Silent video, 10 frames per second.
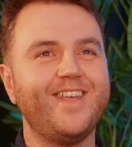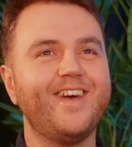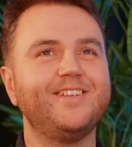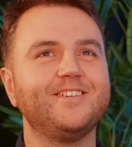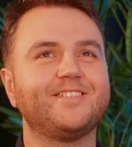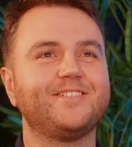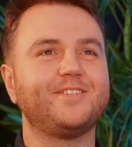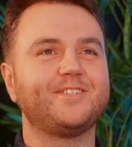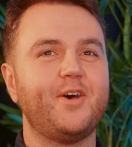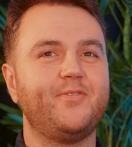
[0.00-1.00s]
and
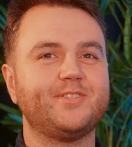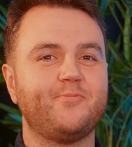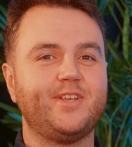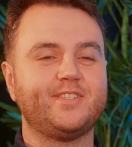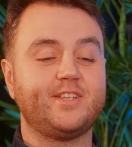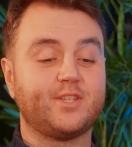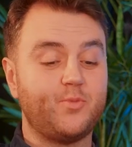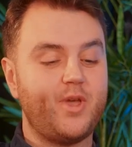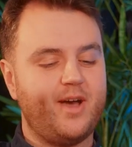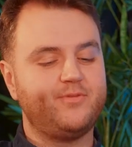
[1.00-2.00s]
just surface some of these things, because
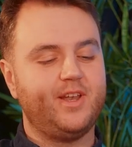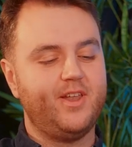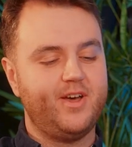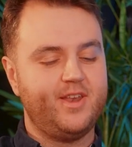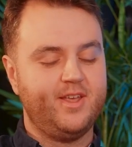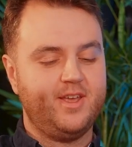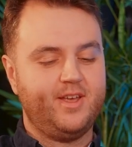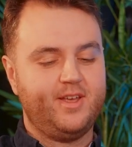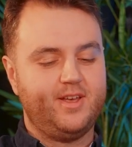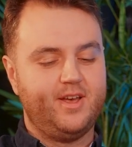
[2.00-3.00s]
we have to learn
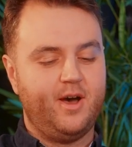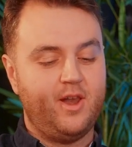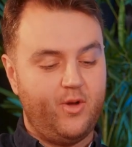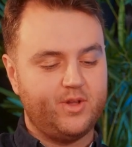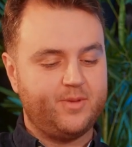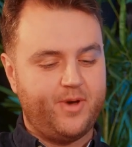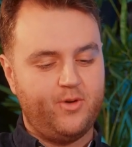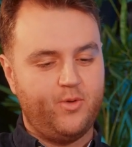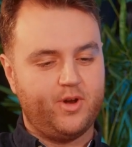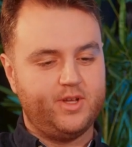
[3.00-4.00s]
a lot
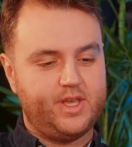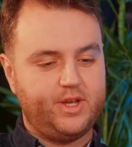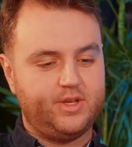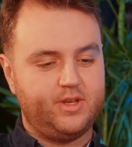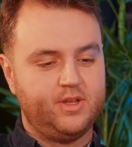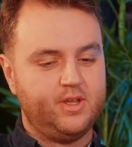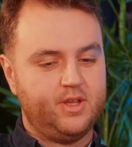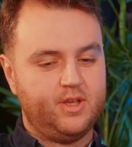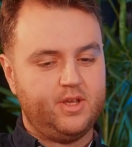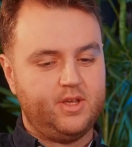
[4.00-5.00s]
about an organisation
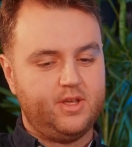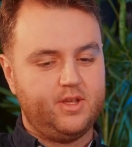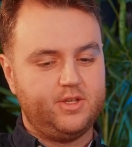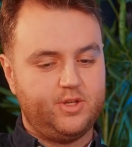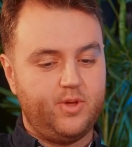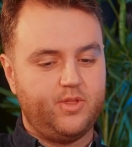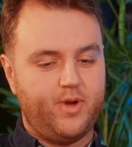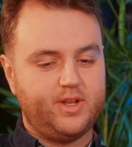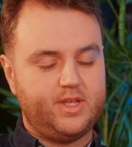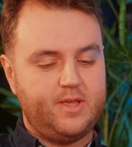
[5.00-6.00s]
doing the
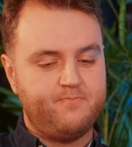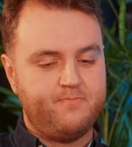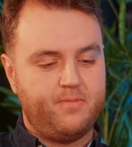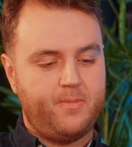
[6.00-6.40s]
red team.